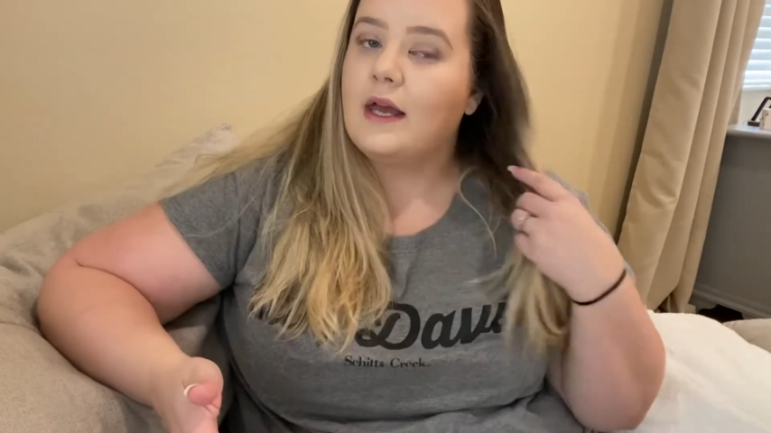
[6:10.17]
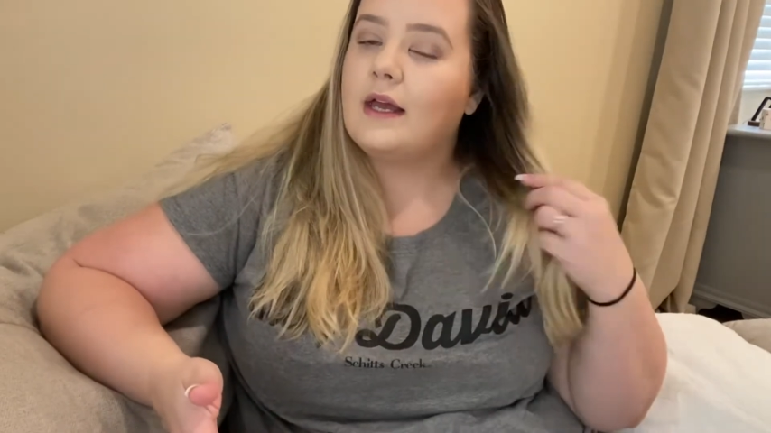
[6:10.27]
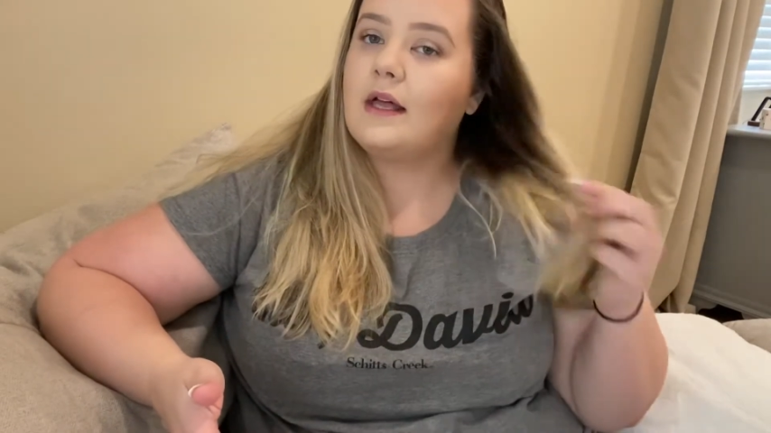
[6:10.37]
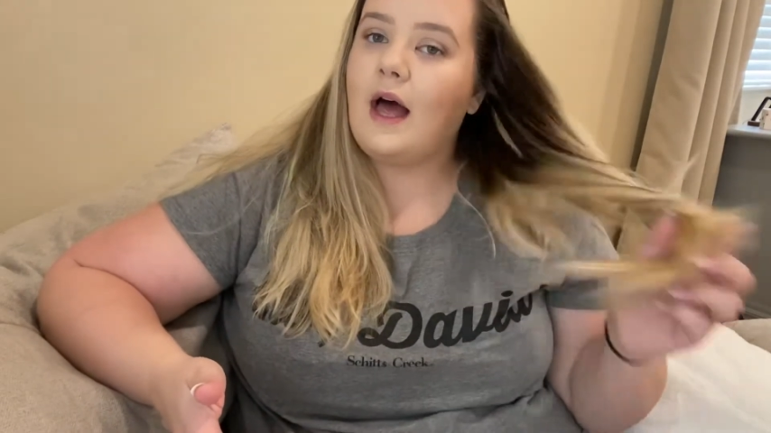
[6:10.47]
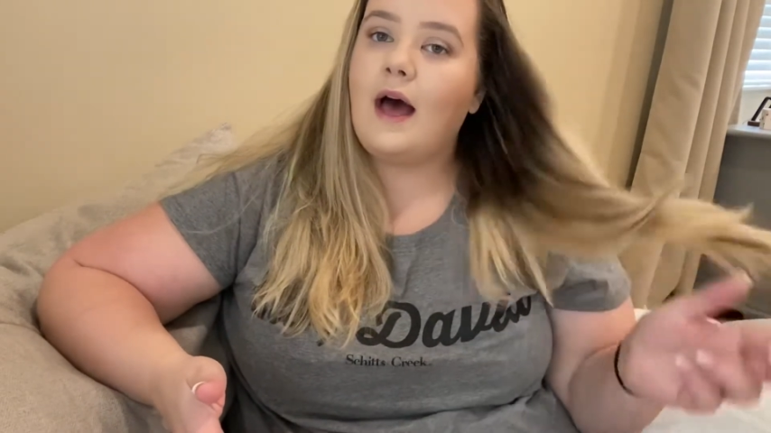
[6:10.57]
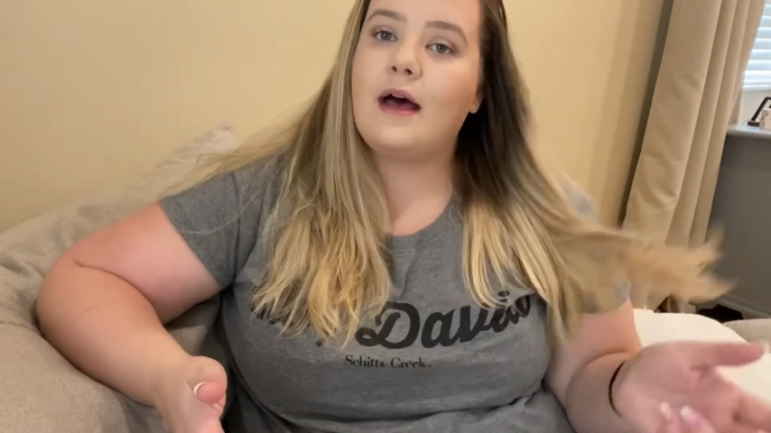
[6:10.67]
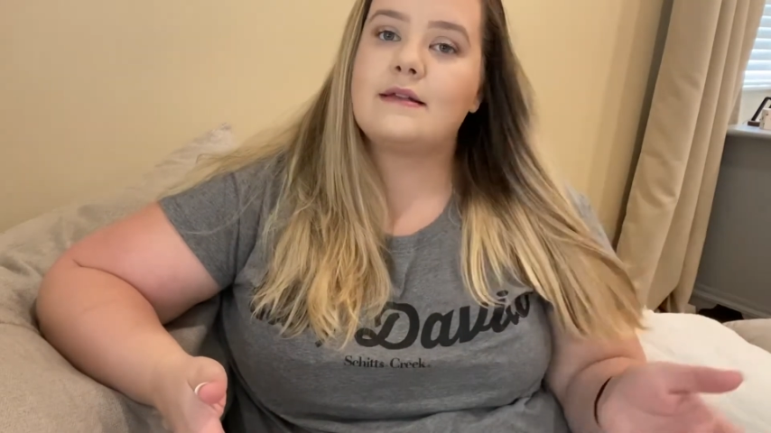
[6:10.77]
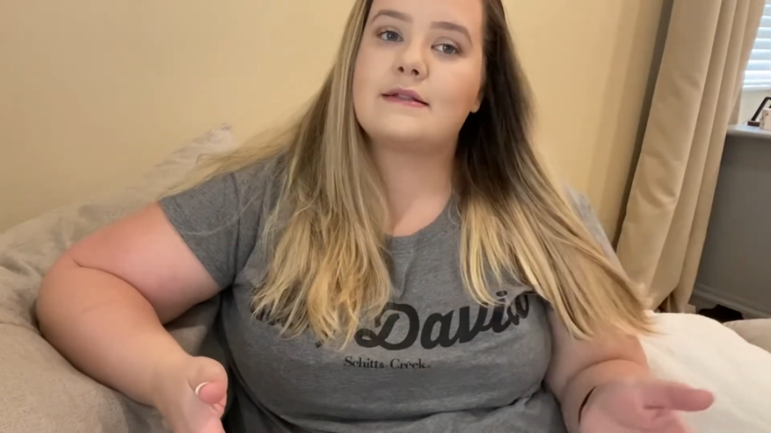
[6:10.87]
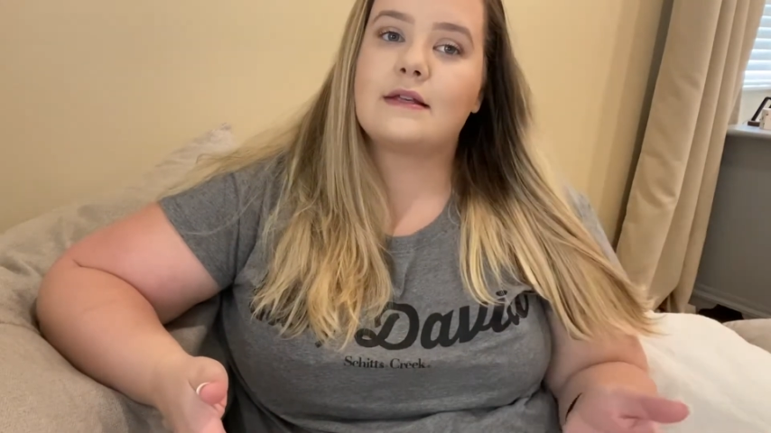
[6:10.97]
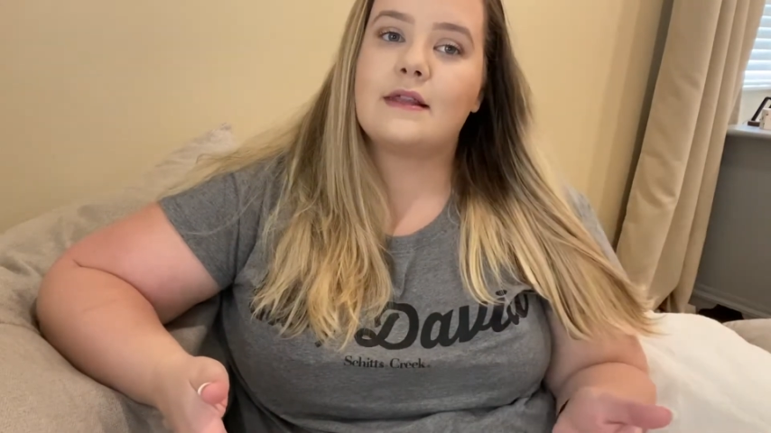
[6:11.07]
He'll
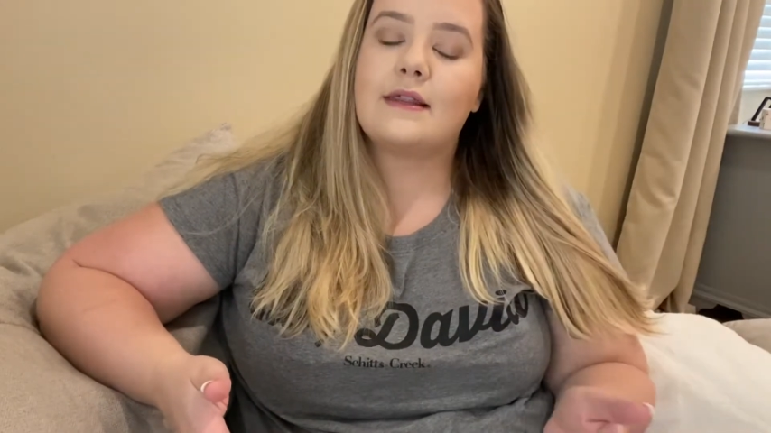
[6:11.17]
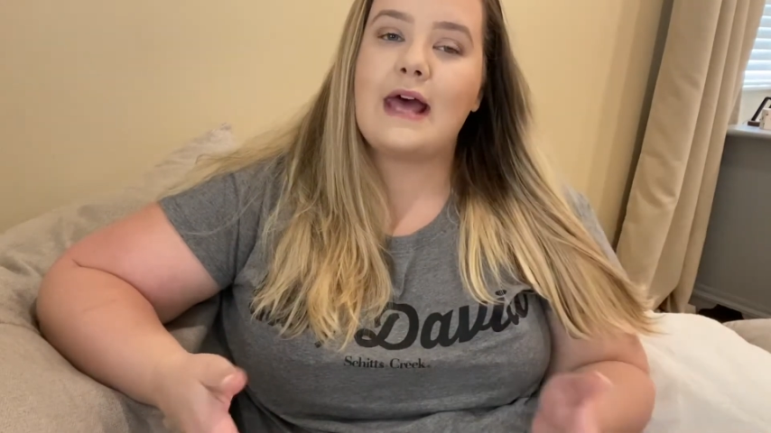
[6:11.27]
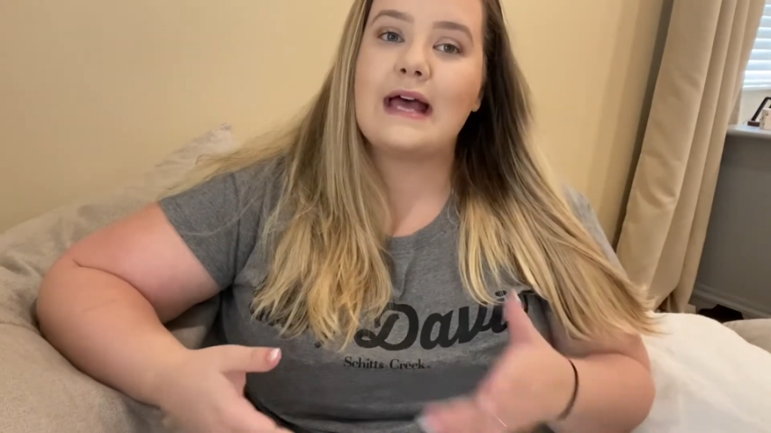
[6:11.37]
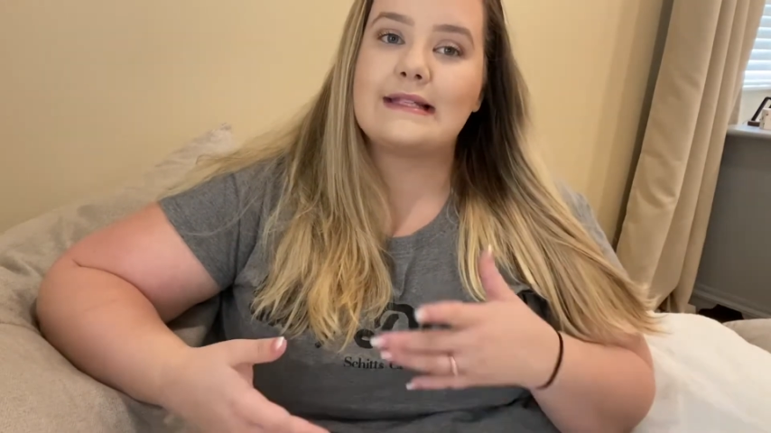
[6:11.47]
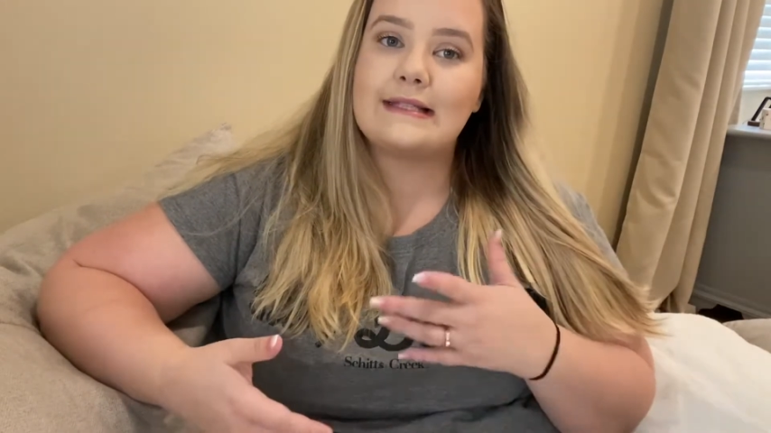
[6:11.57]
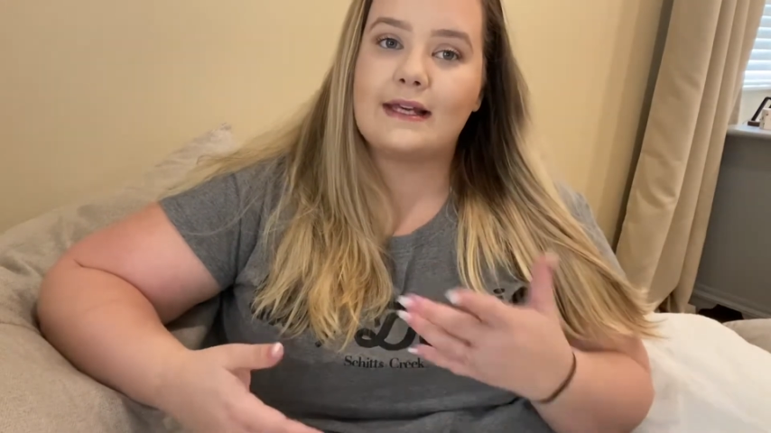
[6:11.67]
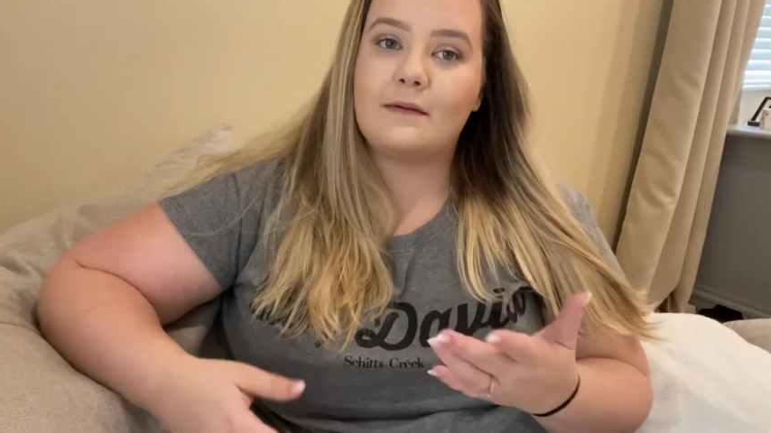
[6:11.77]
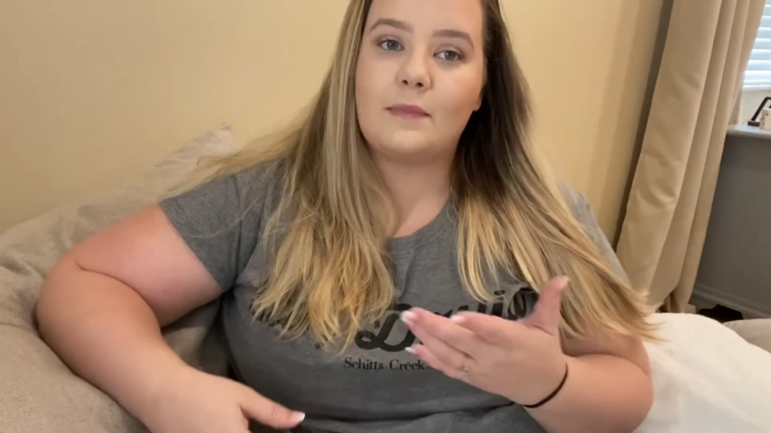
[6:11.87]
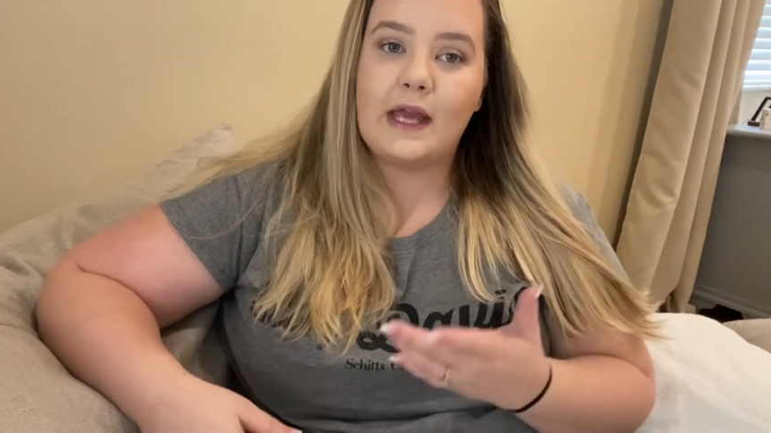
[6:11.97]
ask that same